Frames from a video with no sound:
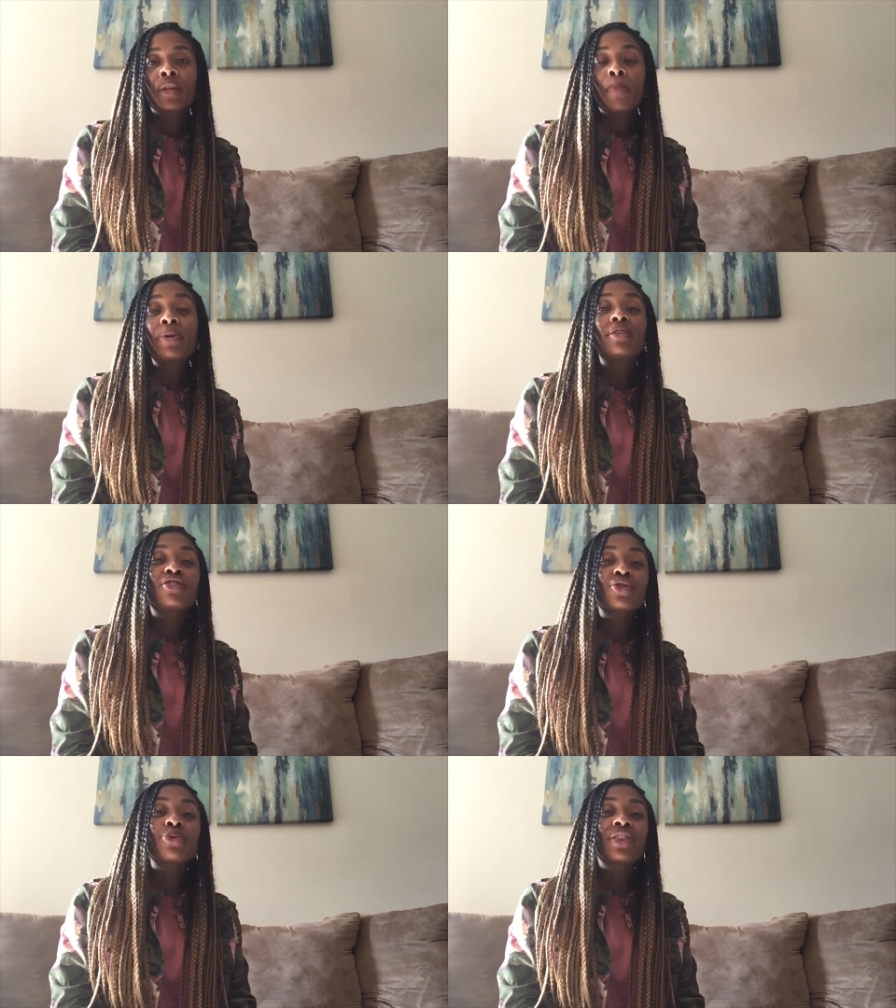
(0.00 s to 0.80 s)
But the
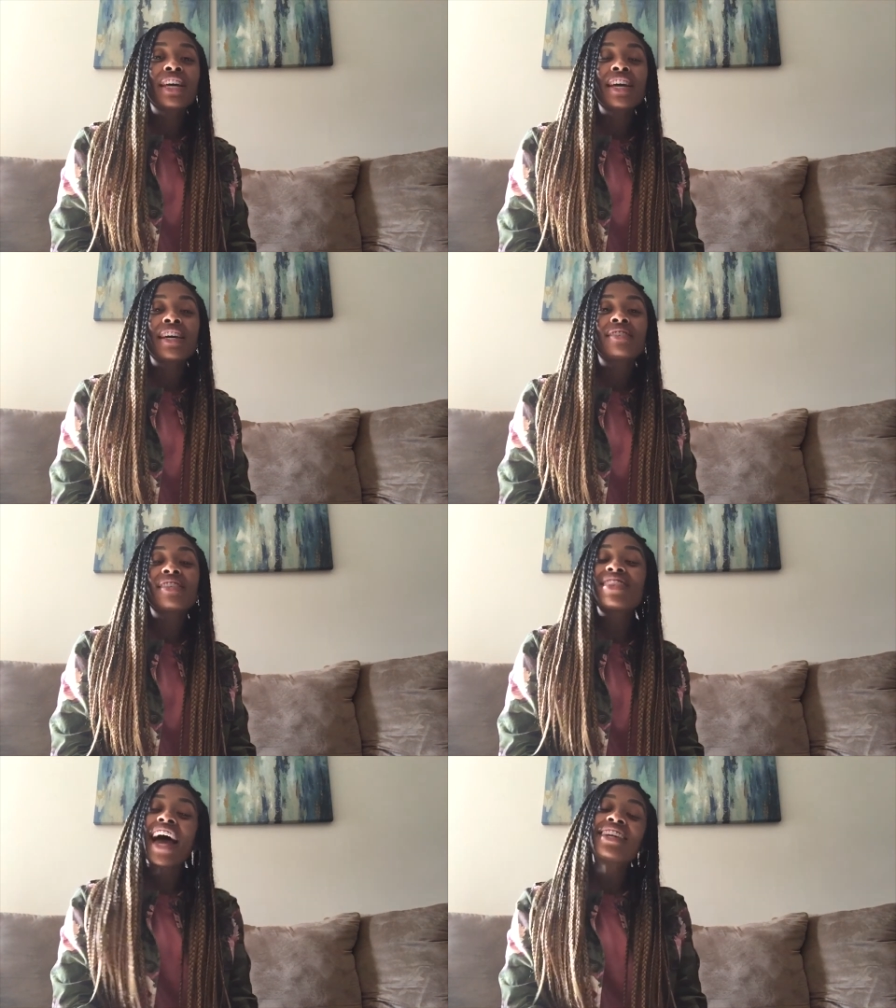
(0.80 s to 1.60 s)
truth is
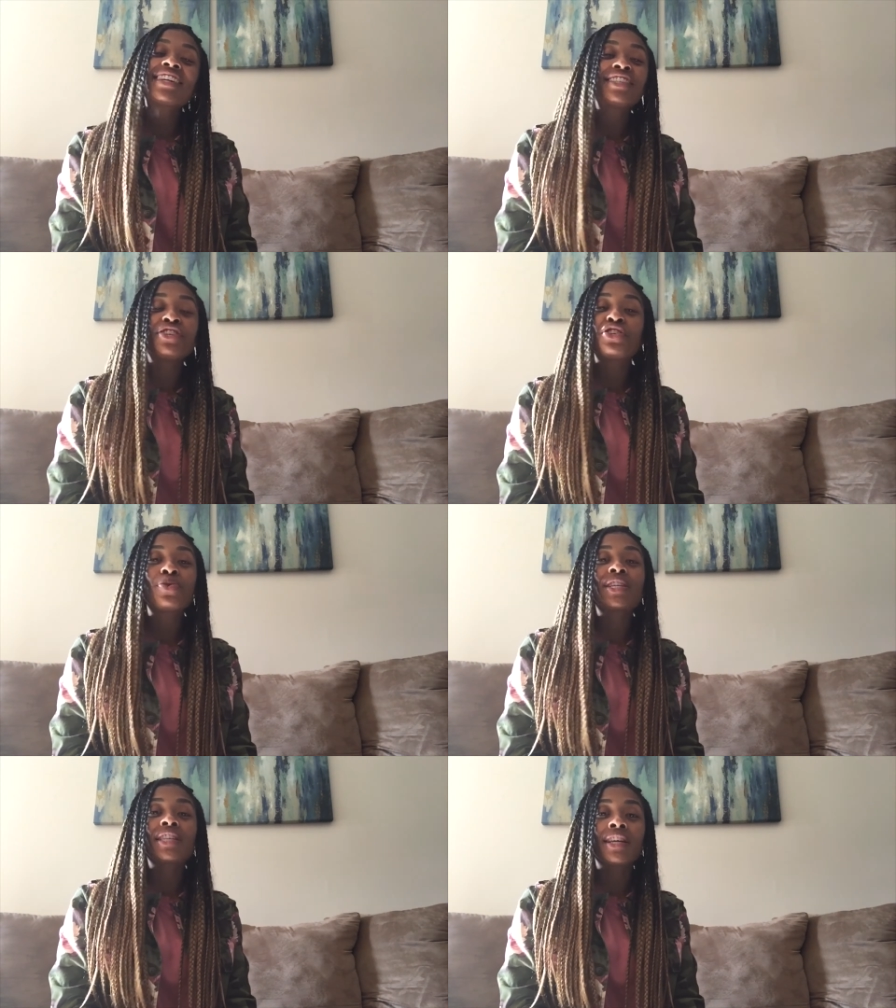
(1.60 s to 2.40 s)
that doesn't
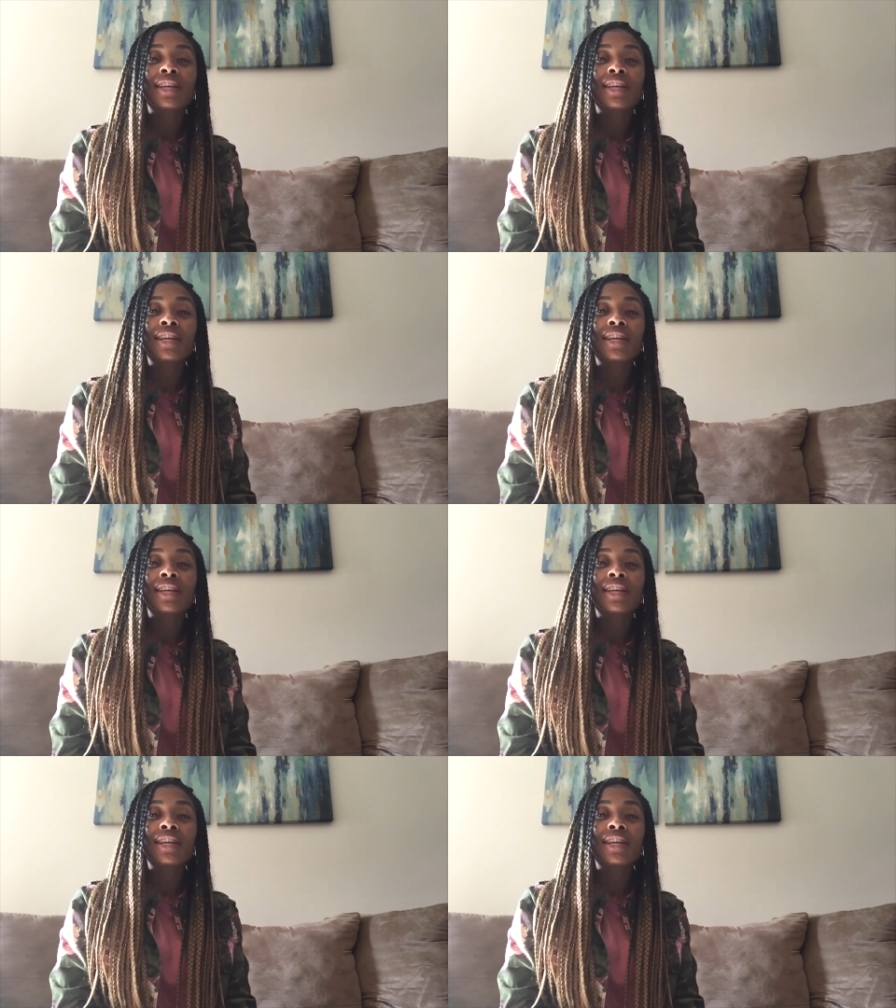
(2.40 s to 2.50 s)
do us any